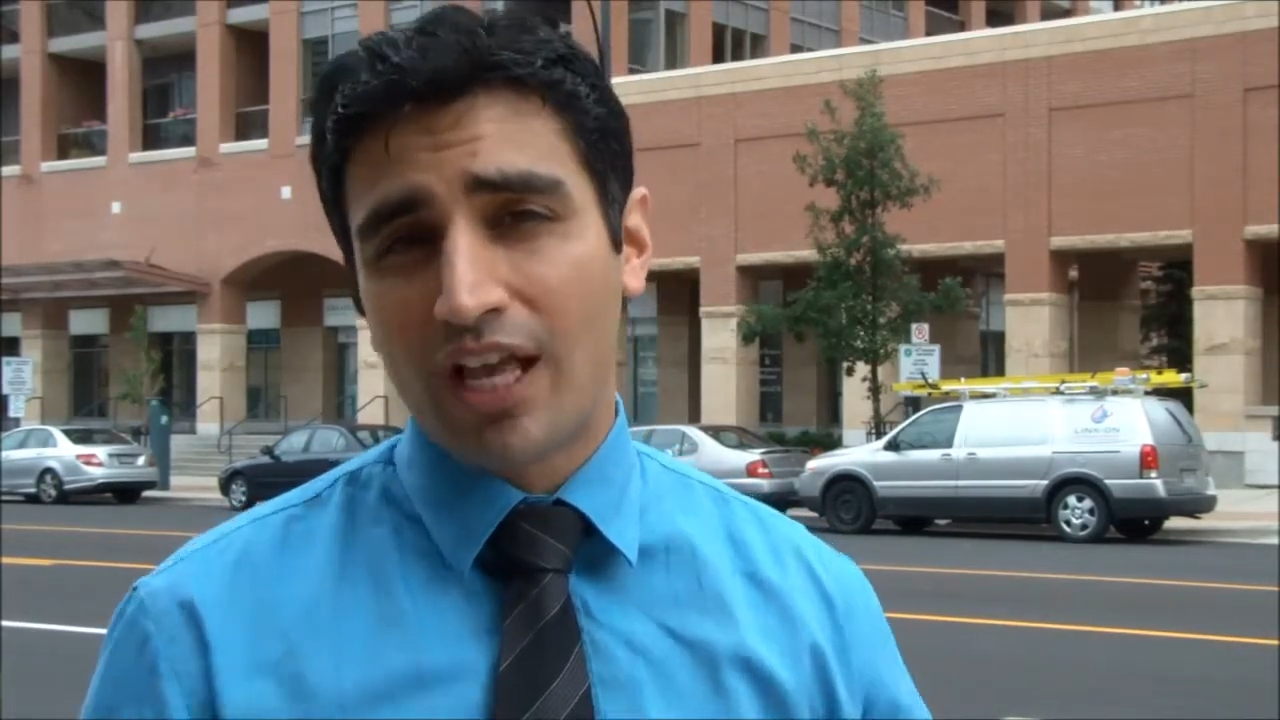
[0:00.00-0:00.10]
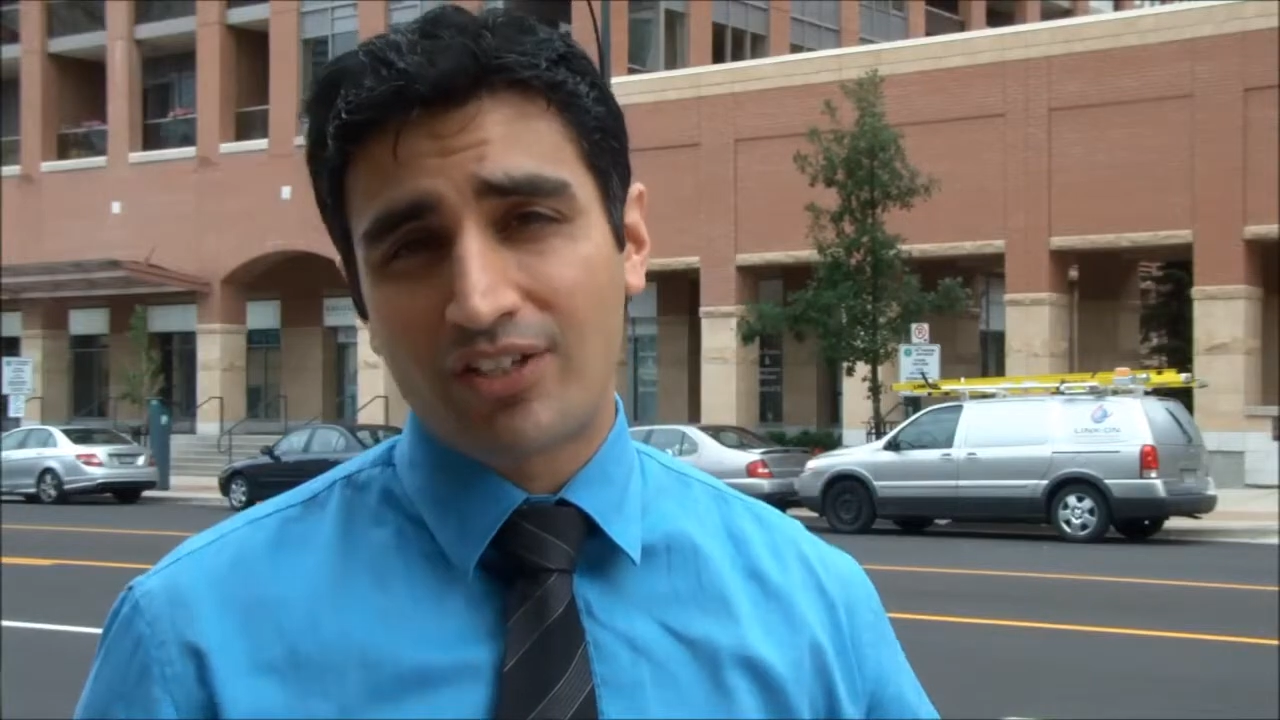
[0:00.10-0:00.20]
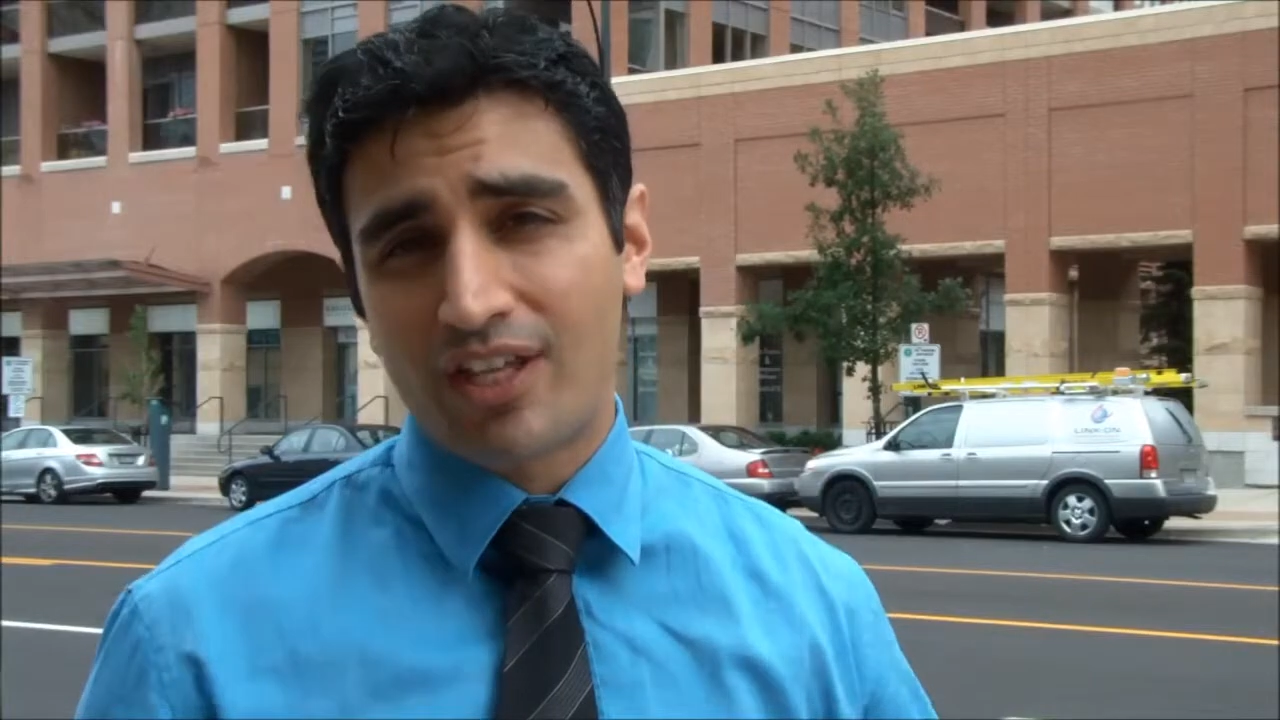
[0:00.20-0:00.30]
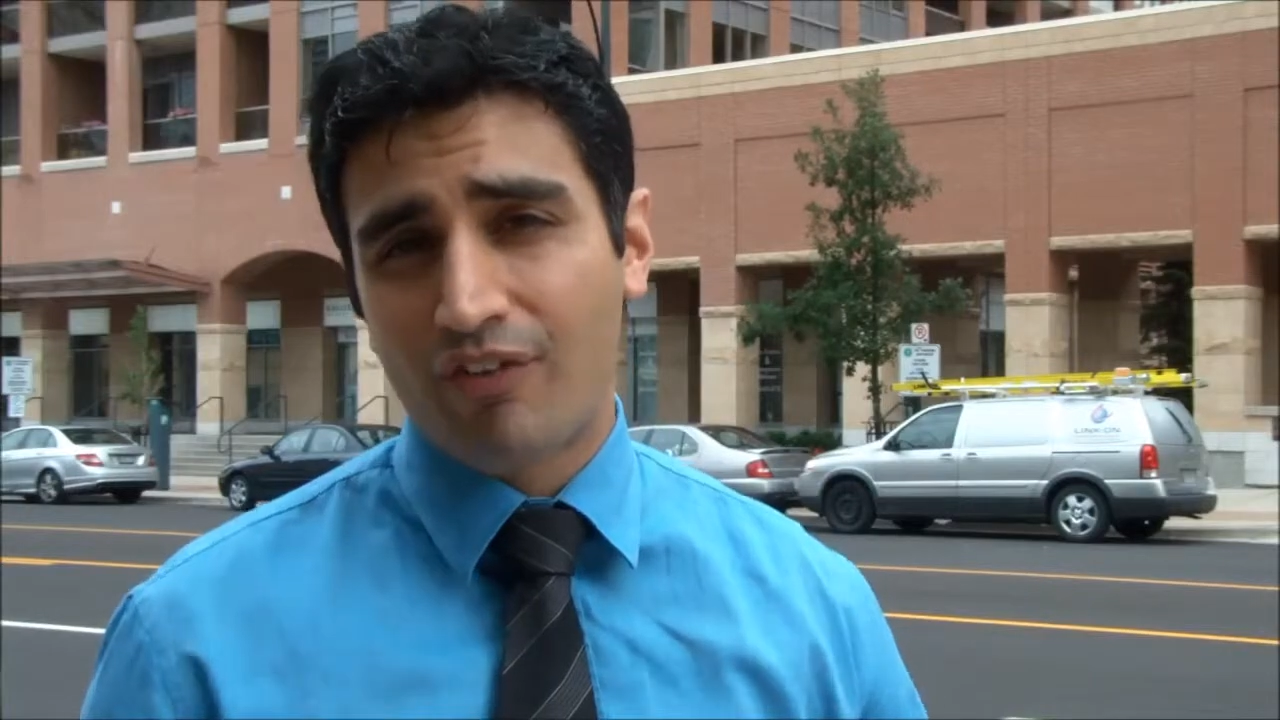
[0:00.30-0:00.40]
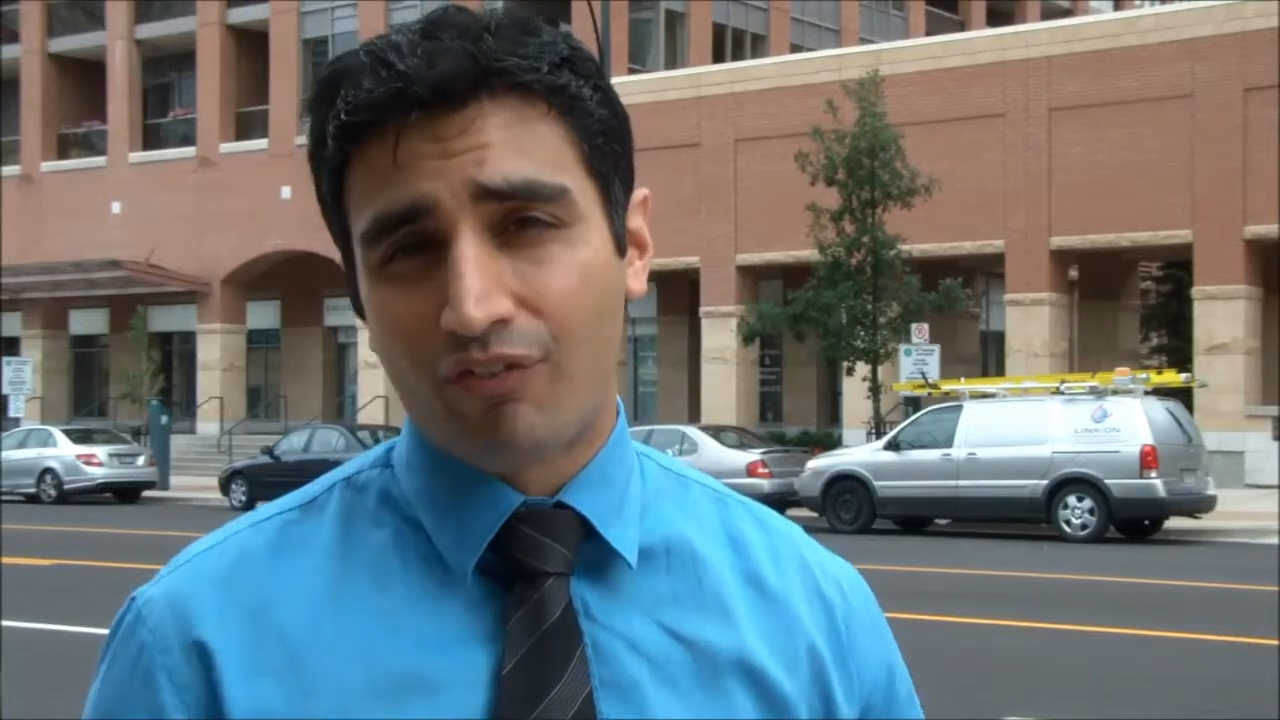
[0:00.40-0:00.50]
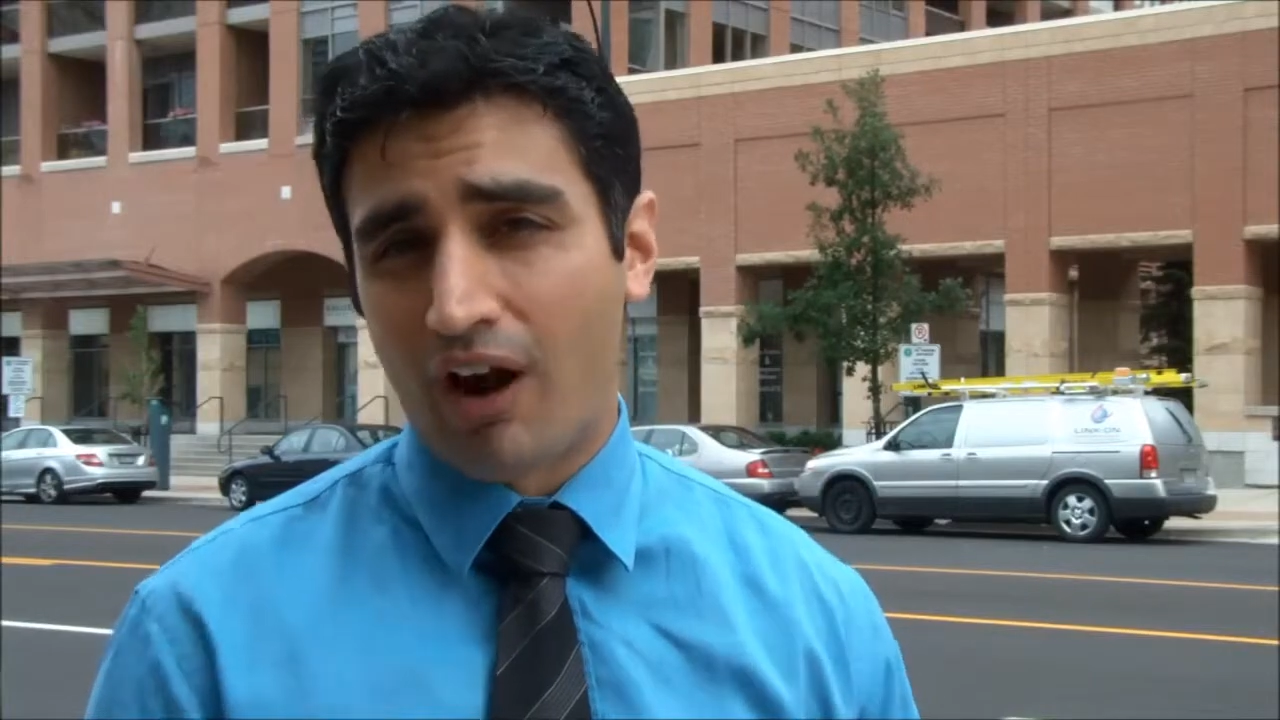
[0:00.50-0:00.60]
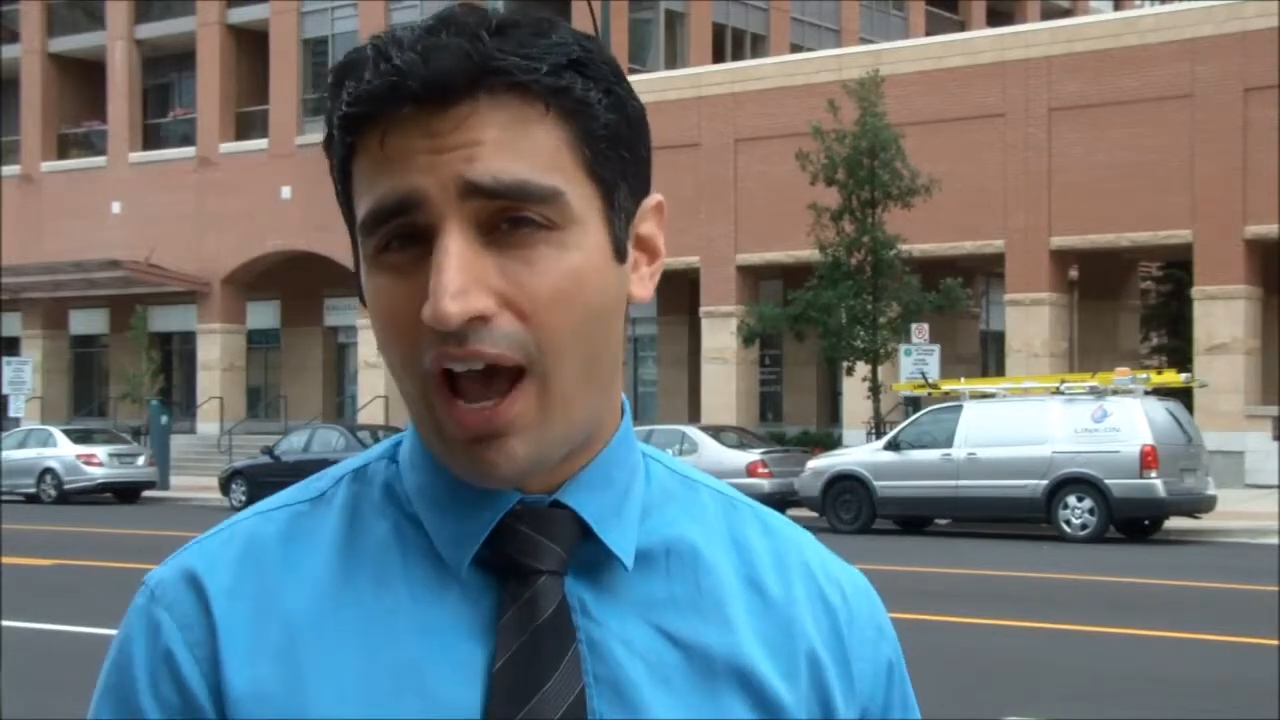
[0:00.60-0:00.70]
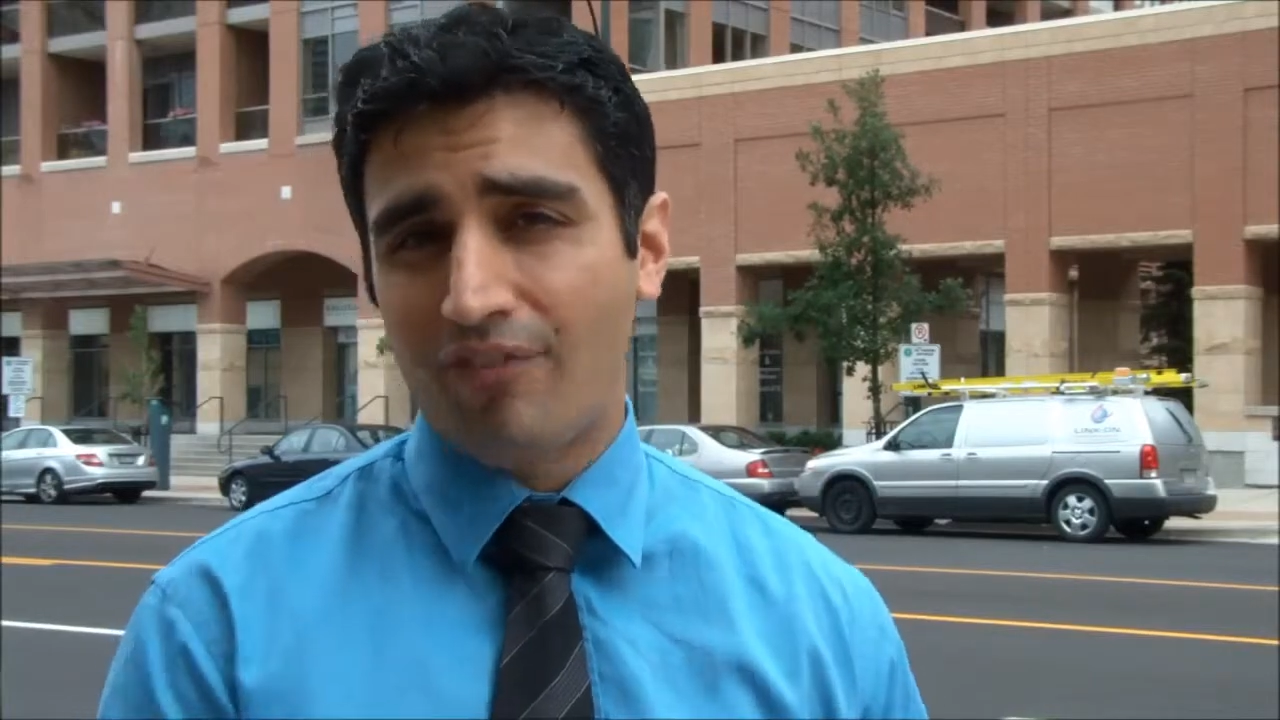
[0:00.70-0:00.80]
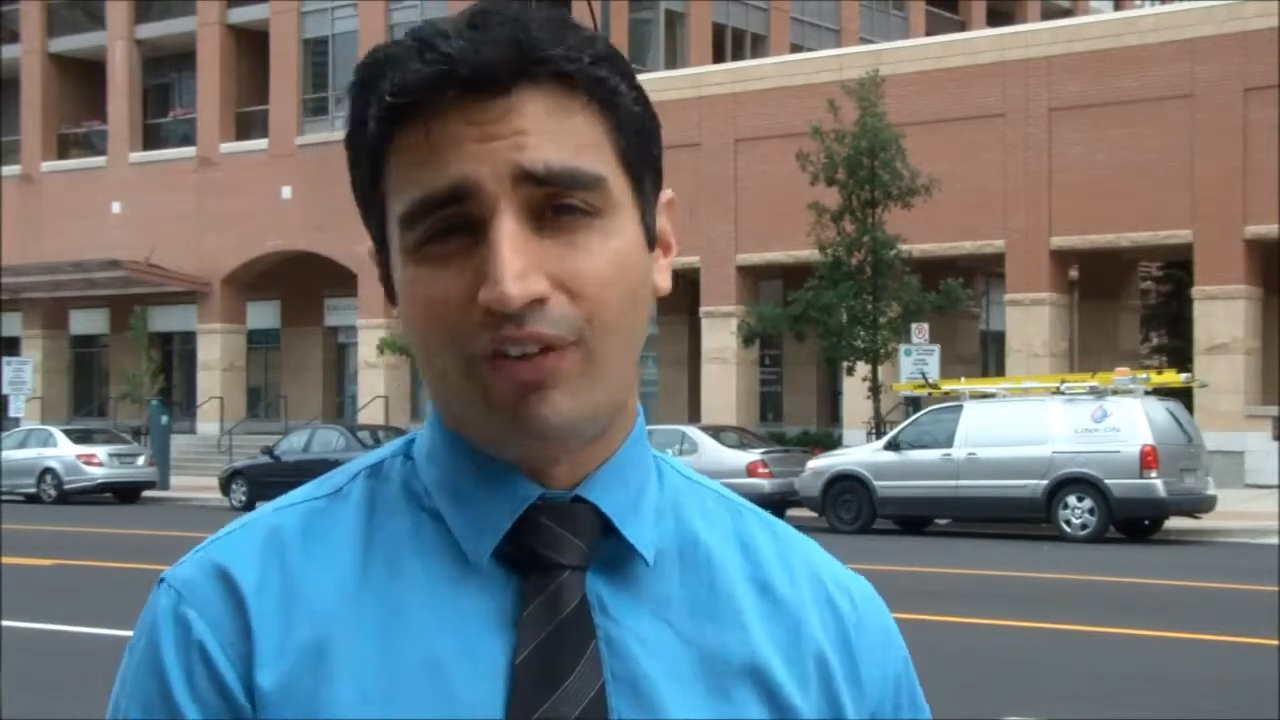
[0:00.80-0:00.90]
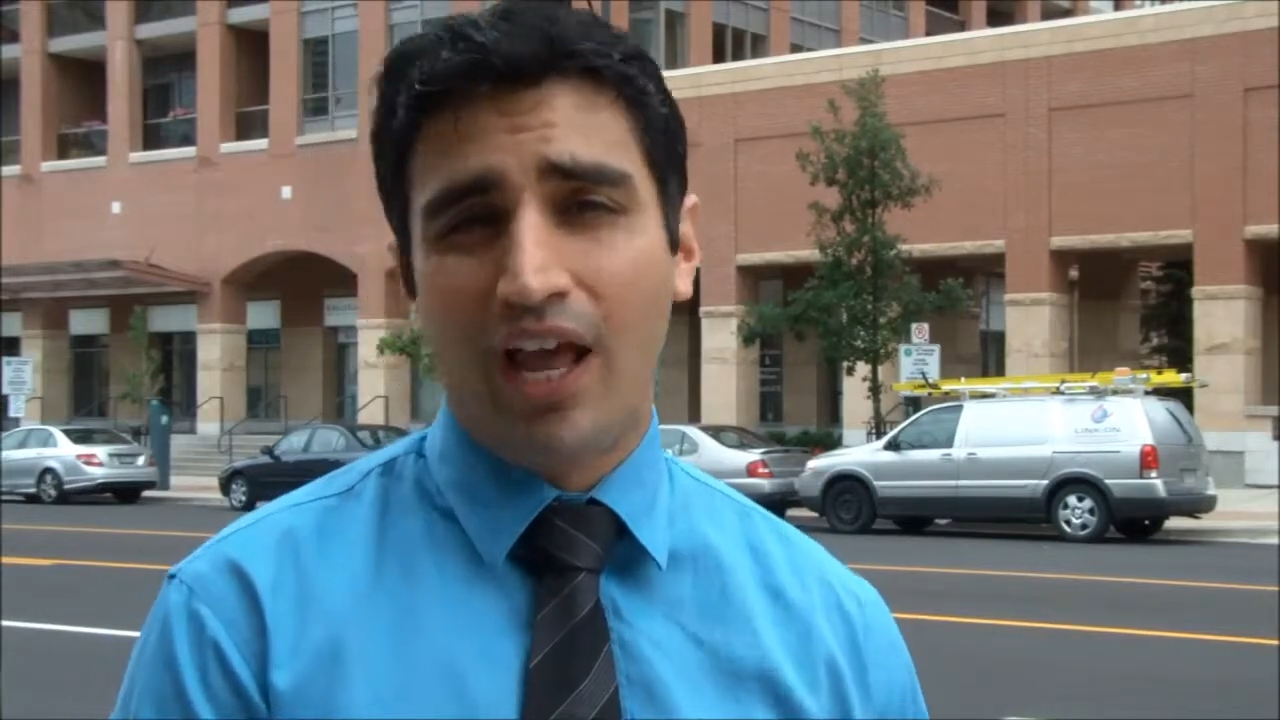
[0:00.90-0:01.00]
guests stay for half